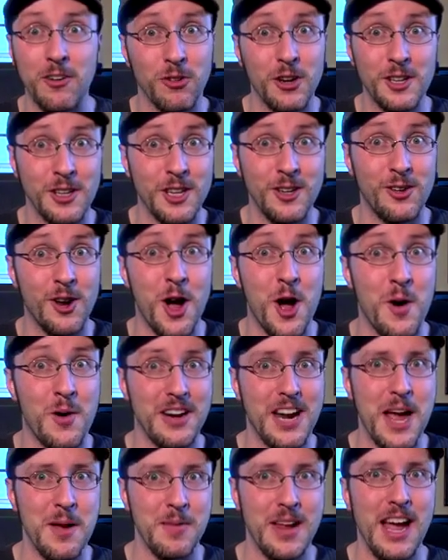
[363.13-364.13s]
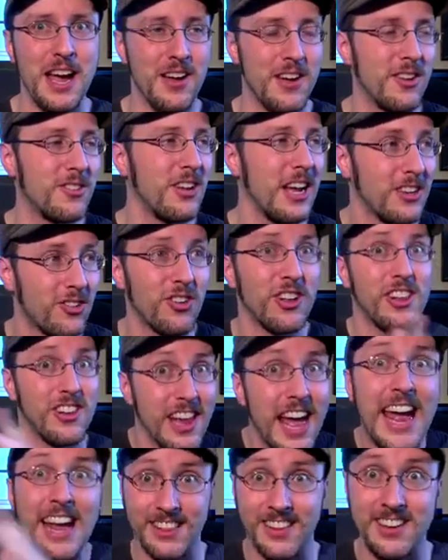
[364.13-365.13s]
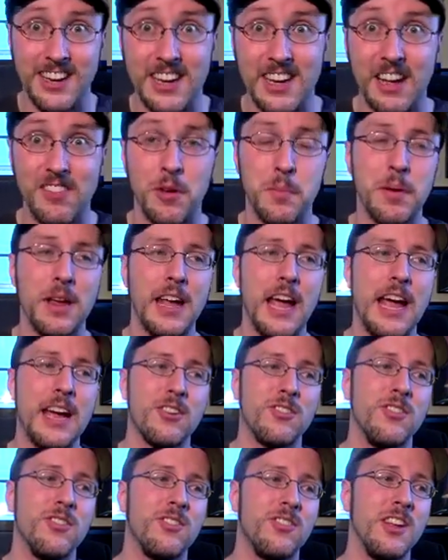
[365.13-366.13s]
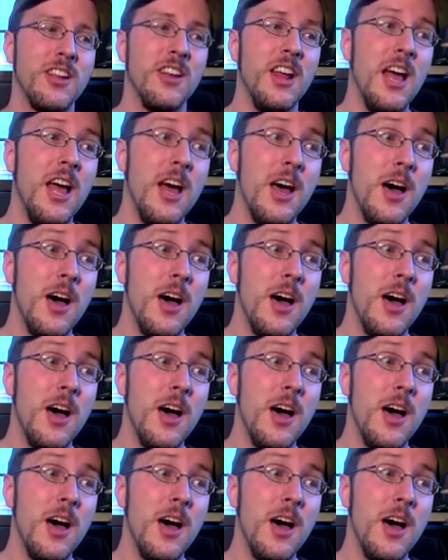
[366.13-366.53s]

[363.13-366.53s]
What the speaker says: I really don't. I mean, I was actually glad they didn't have a big action scene.